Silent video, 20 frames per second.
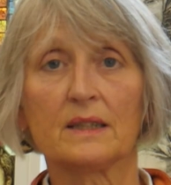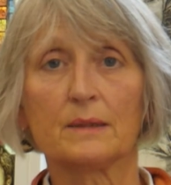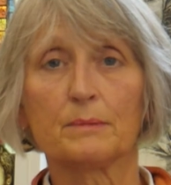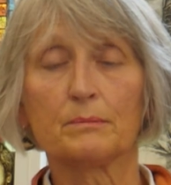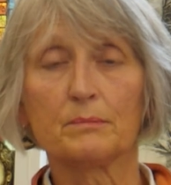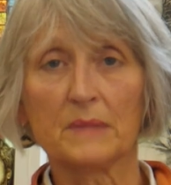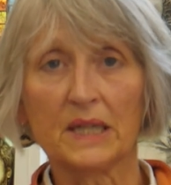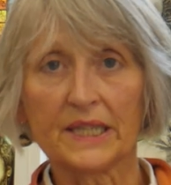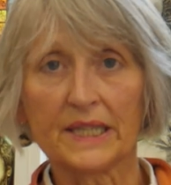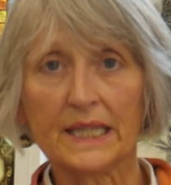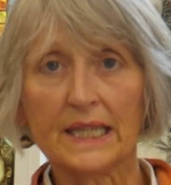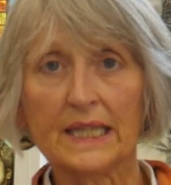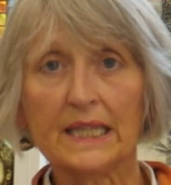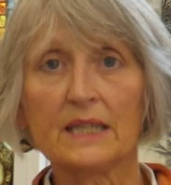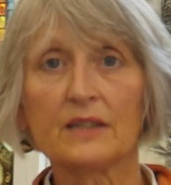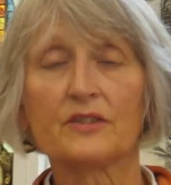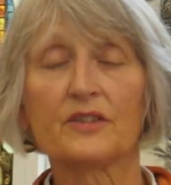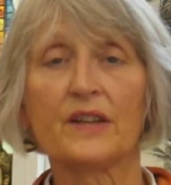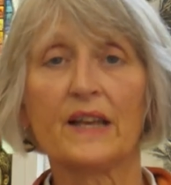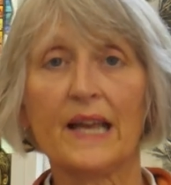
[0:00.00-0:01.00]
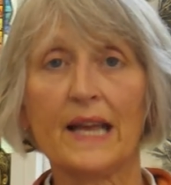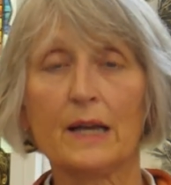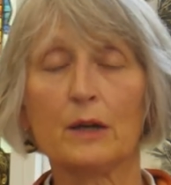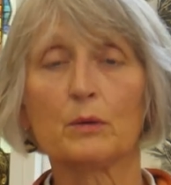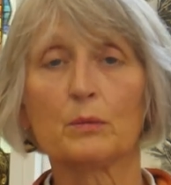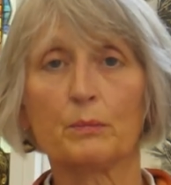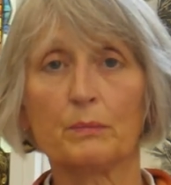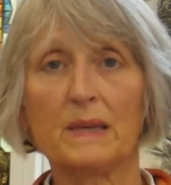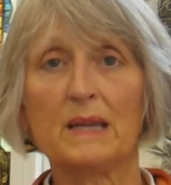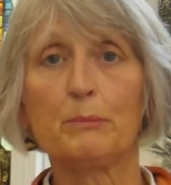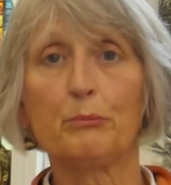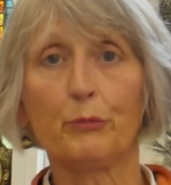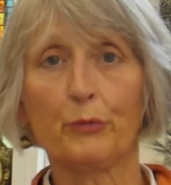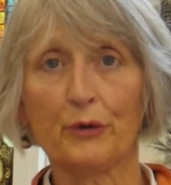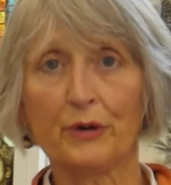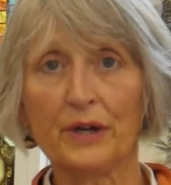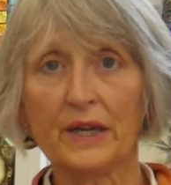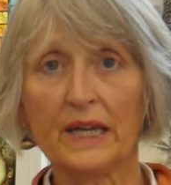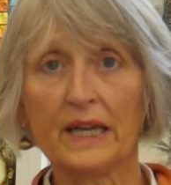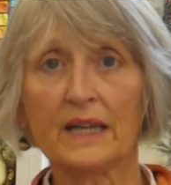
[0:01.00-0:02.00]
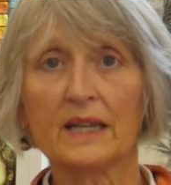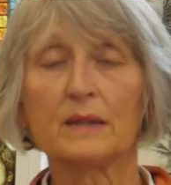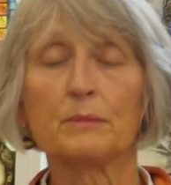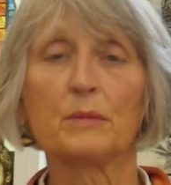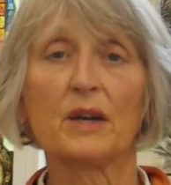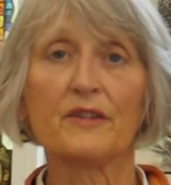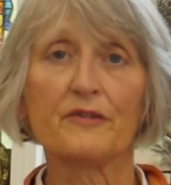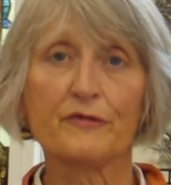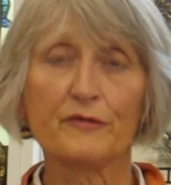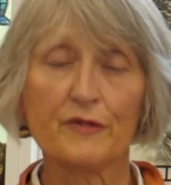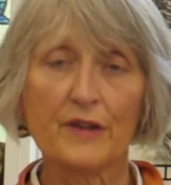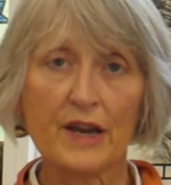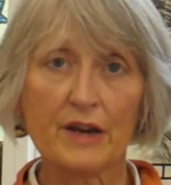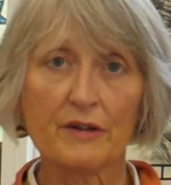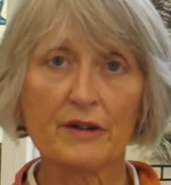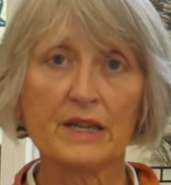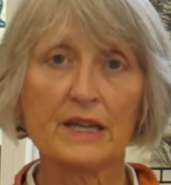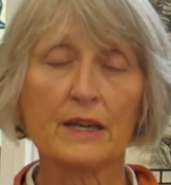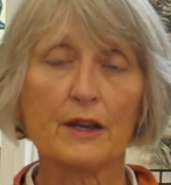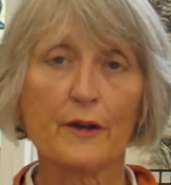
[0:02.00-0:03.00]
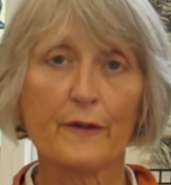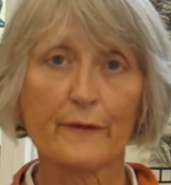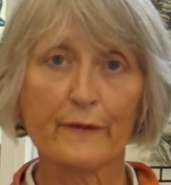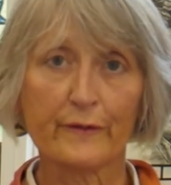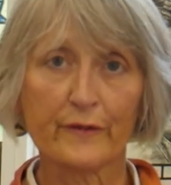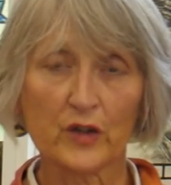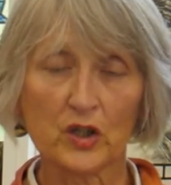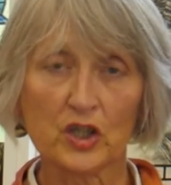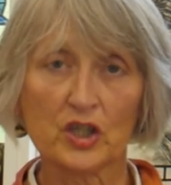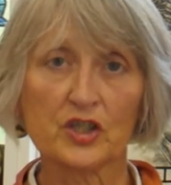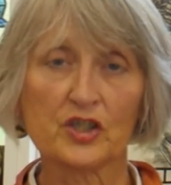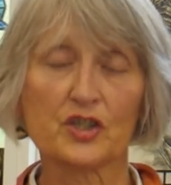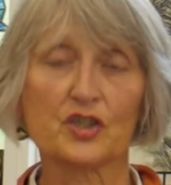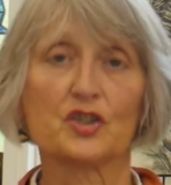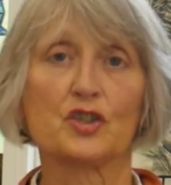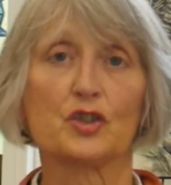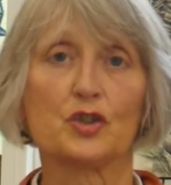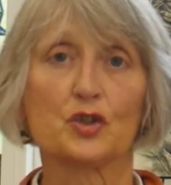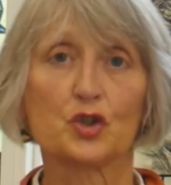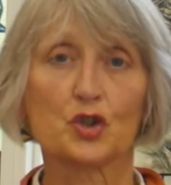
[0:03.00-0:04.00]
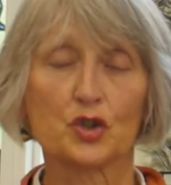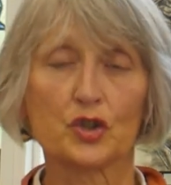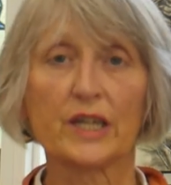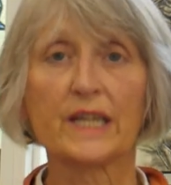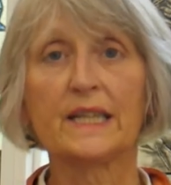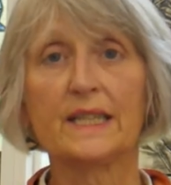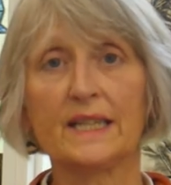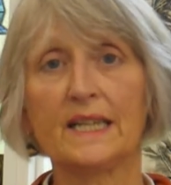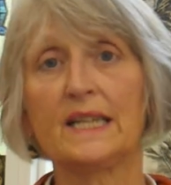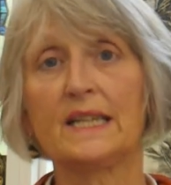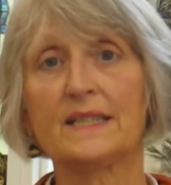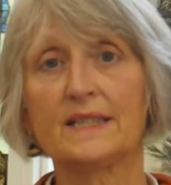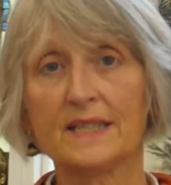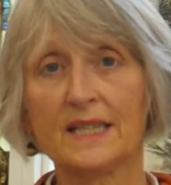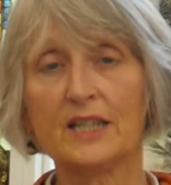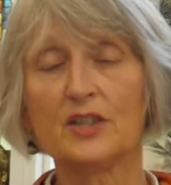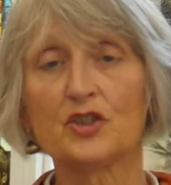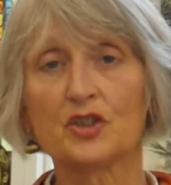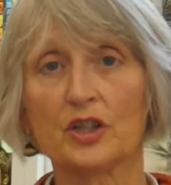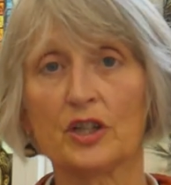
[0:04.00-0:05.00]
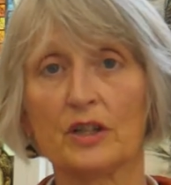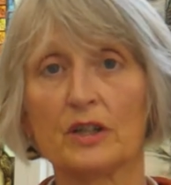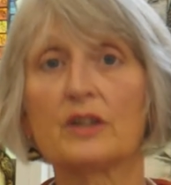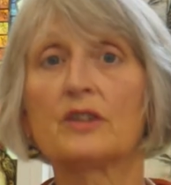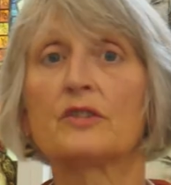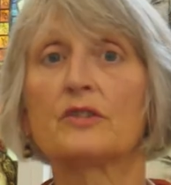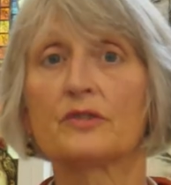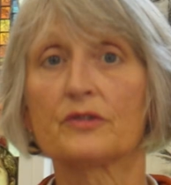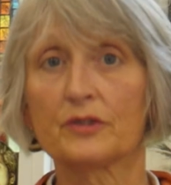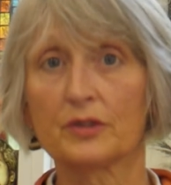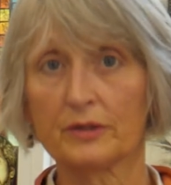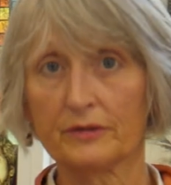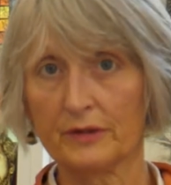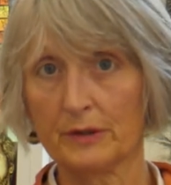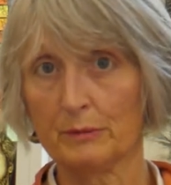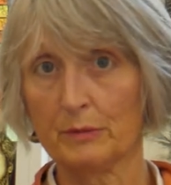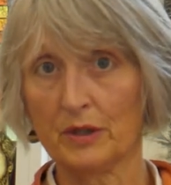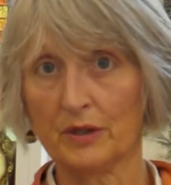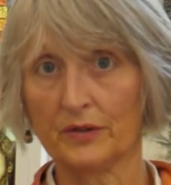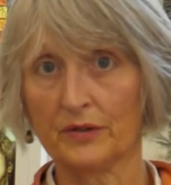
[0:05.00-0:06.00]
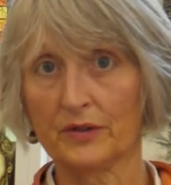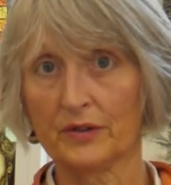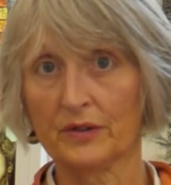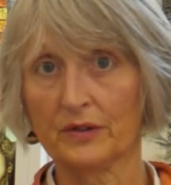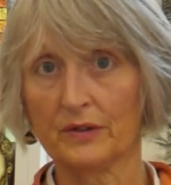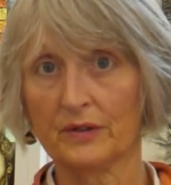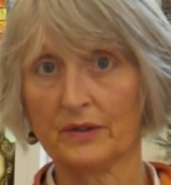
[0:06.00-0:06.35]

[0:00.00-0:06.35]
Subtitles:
money to help me bring my very first trainee teacher to Vermont